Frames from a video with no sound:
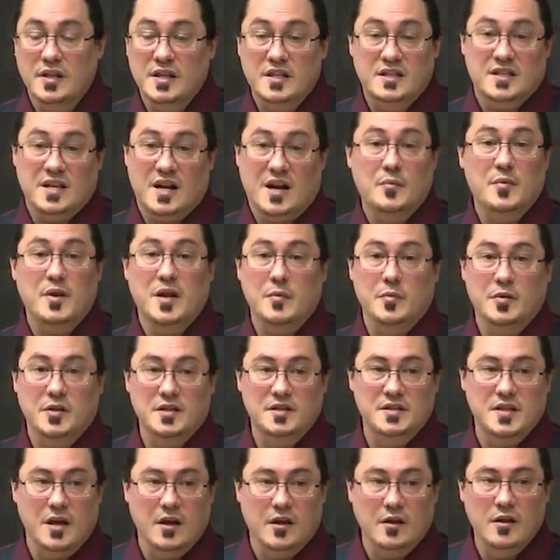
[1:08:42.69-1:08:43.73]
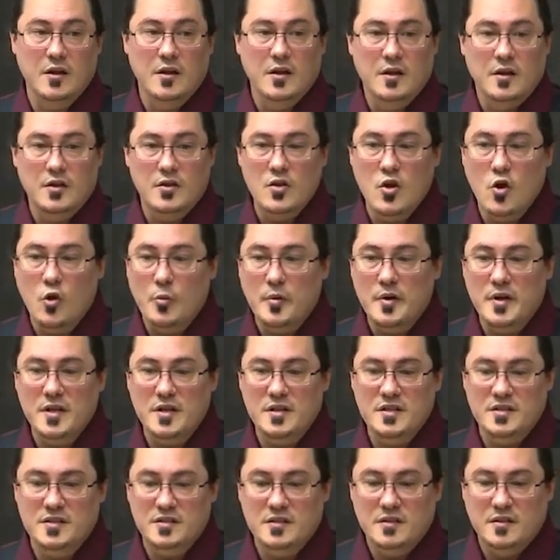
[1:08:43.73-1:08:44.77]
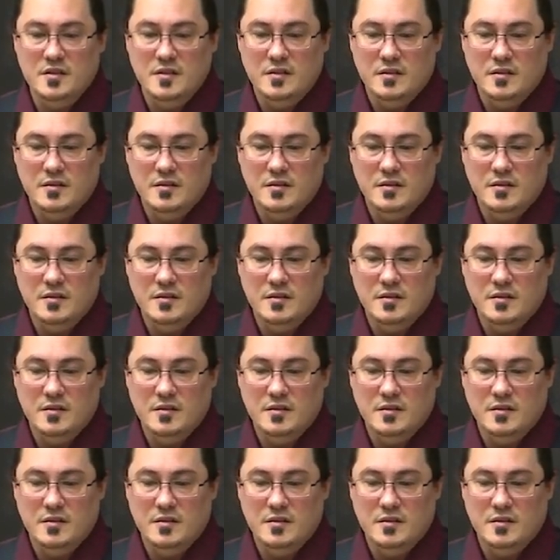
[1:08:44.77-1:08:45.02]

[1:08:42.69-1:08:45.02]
least that I've been able to tell, nobody's